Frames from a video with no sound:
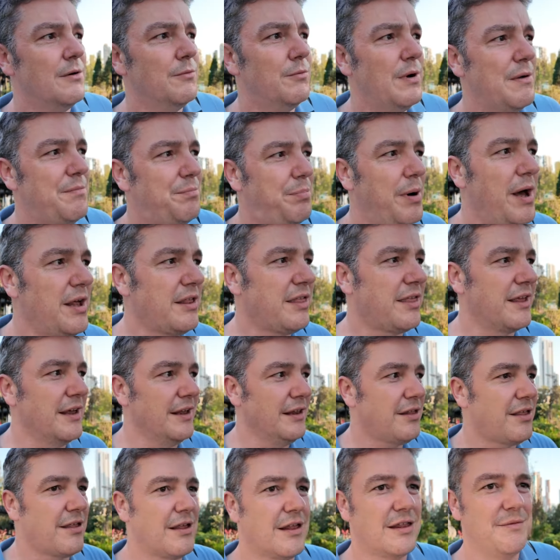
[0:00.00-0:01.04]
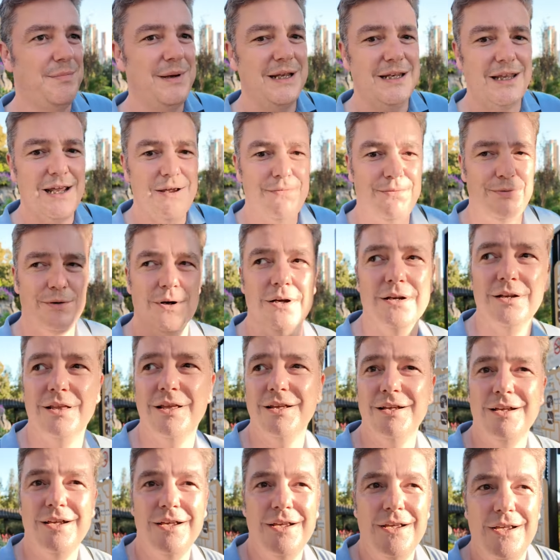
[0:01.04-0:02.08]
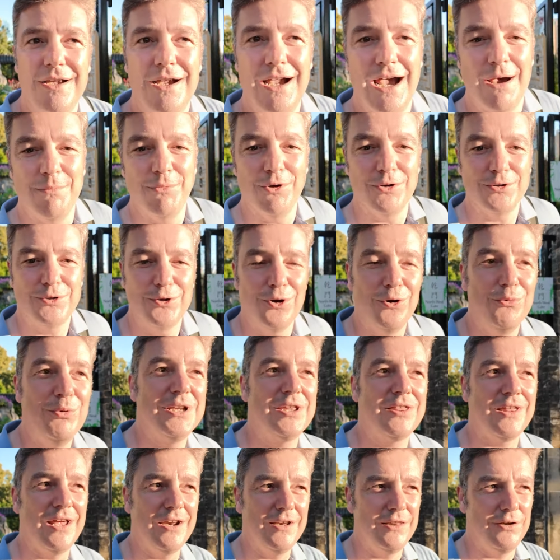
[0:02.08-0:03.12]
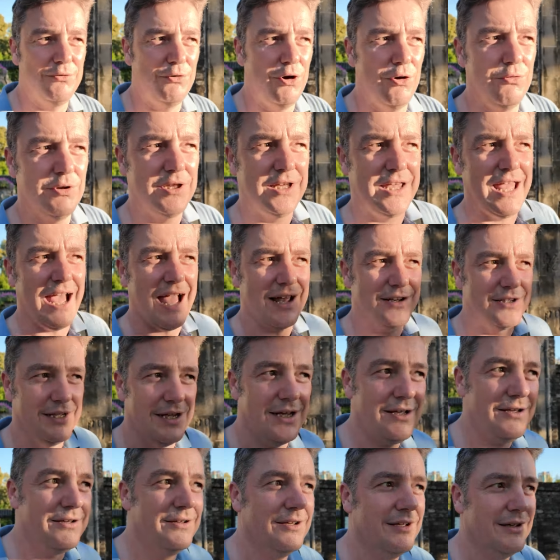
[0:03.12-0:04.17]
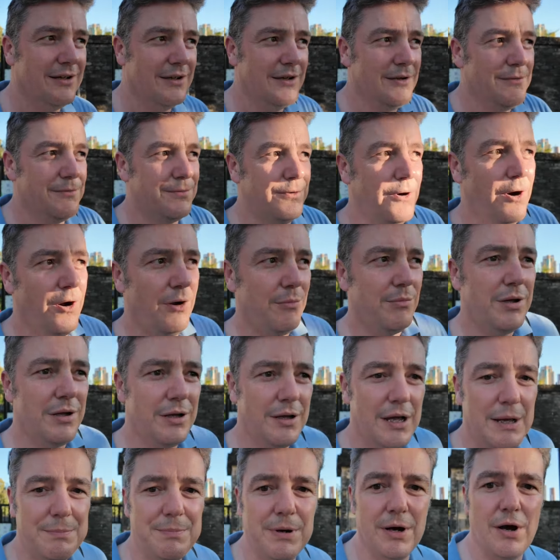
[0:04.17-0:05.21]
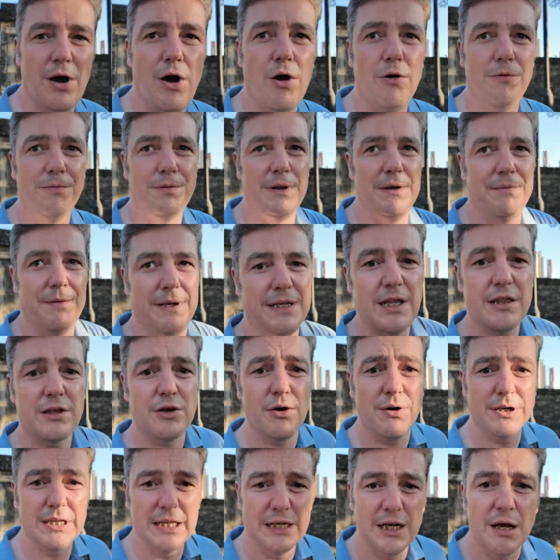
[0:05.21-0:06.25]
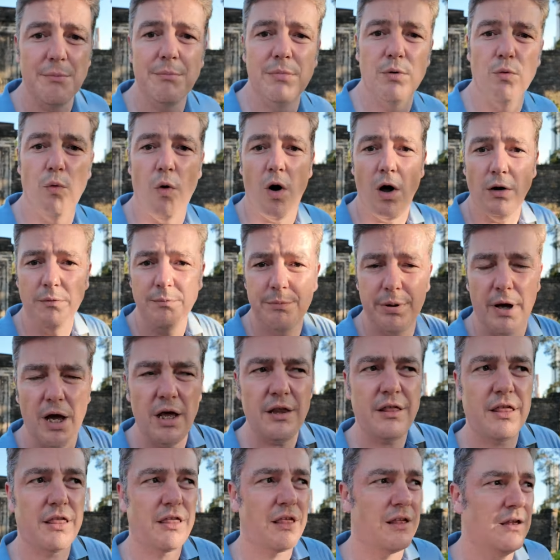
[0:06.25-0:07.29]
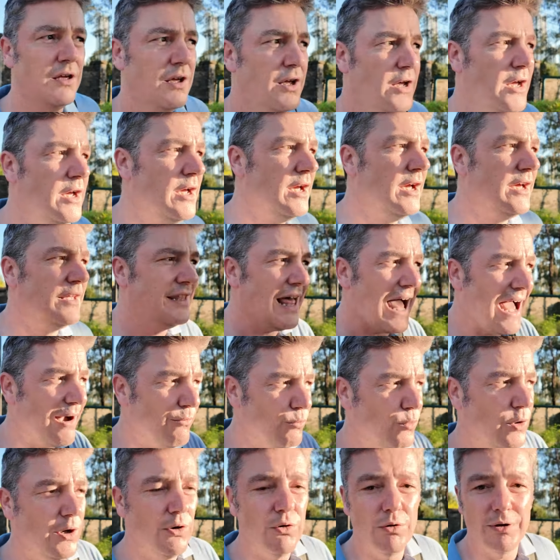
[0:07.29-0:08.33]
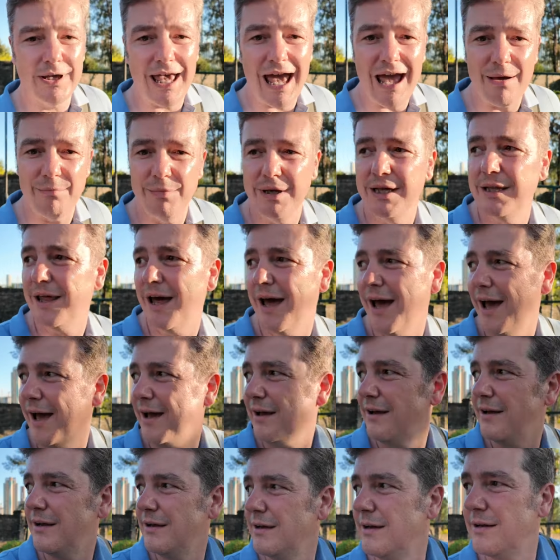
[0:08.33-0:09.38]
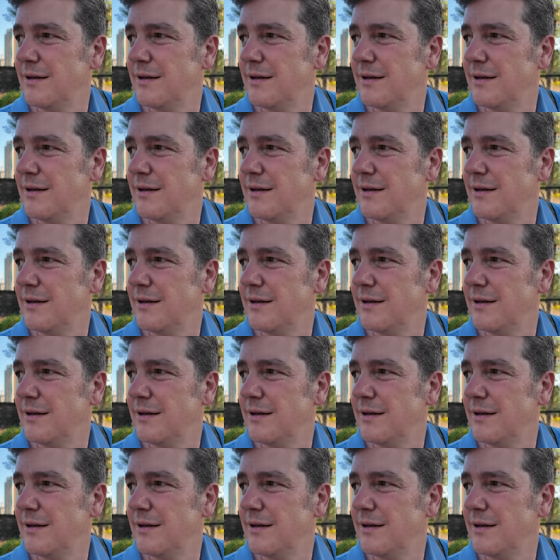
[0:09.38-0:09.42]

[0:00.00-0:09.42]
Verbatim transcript: With buses, it's a bit different. I'm not sure which side of the road to catch it from, but hopefully if I just go on the number 1 bus, that will get me there.